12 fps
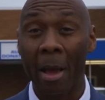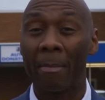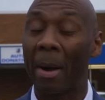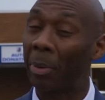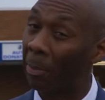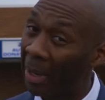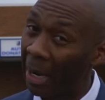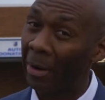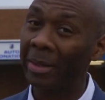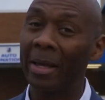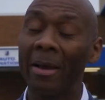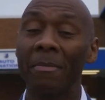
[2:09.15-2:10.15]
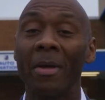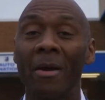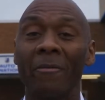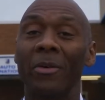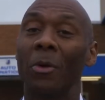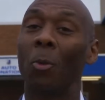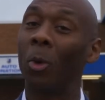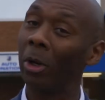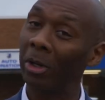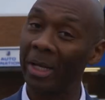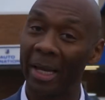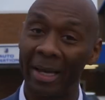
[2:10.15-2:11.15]
by preparing them for the
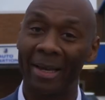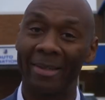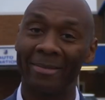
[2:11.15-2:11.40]
world ahead.